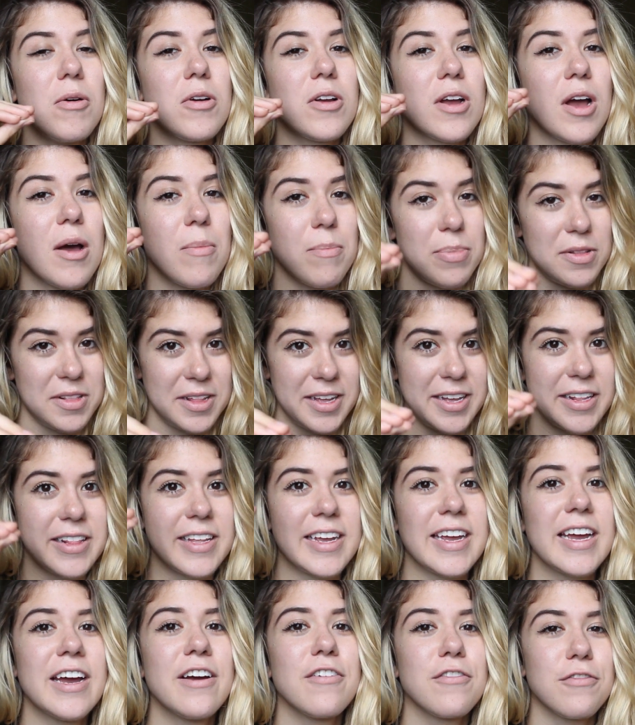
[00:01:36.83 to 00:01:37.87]

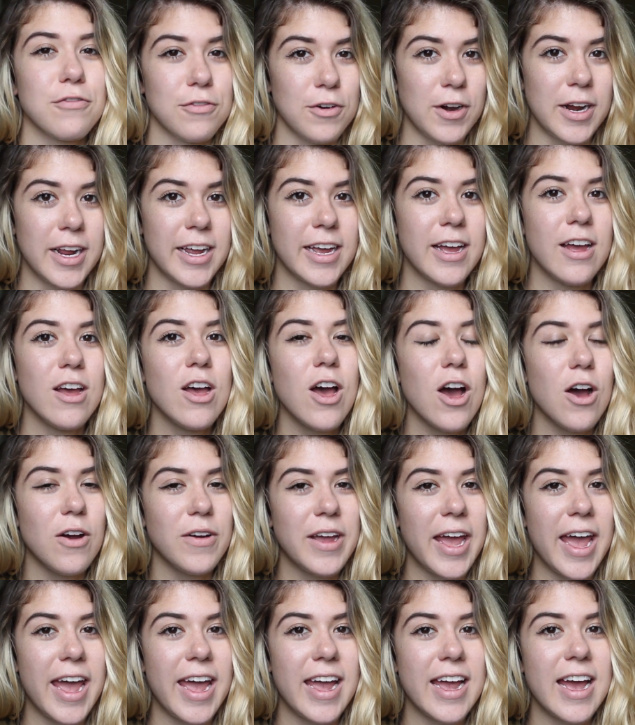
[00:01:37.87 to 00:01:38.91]
completely free,
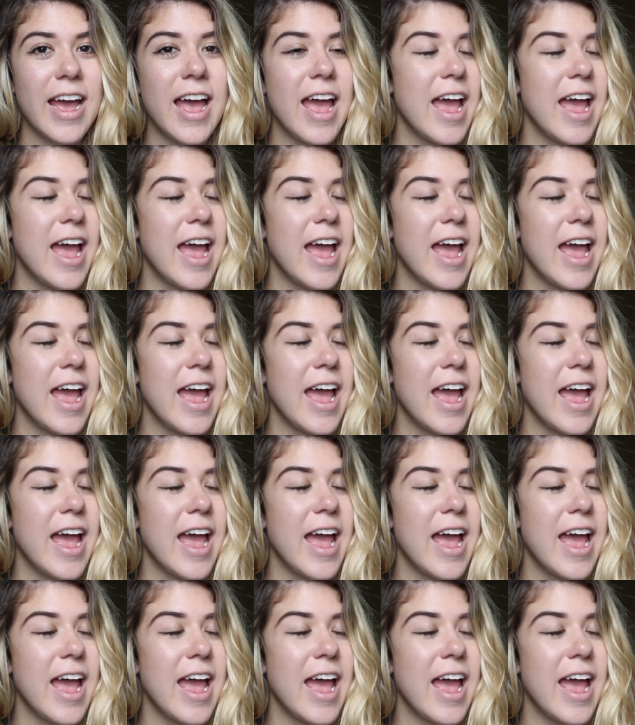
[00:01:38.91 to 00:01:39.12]
okay?